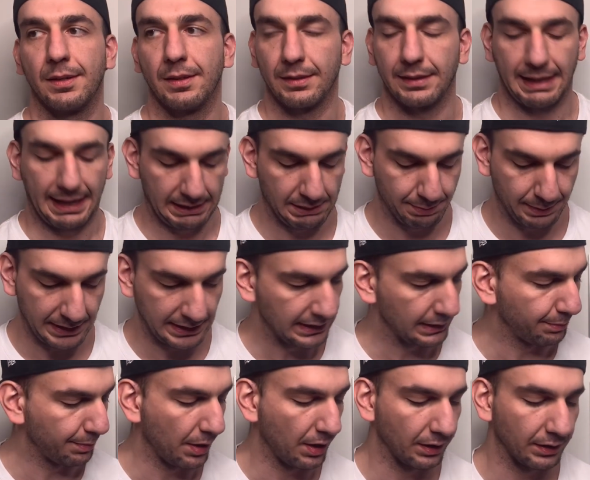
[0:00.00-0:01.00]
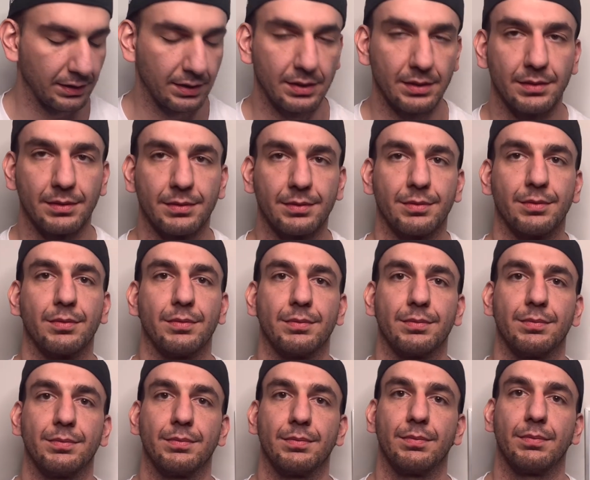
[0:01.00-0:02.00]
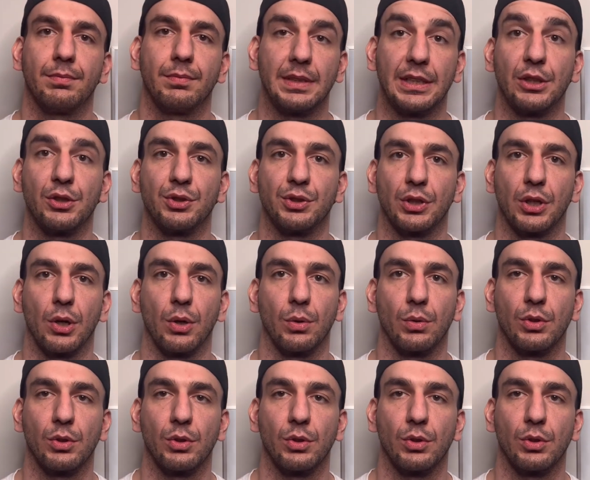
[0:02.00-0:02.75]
That's been debunked years ago.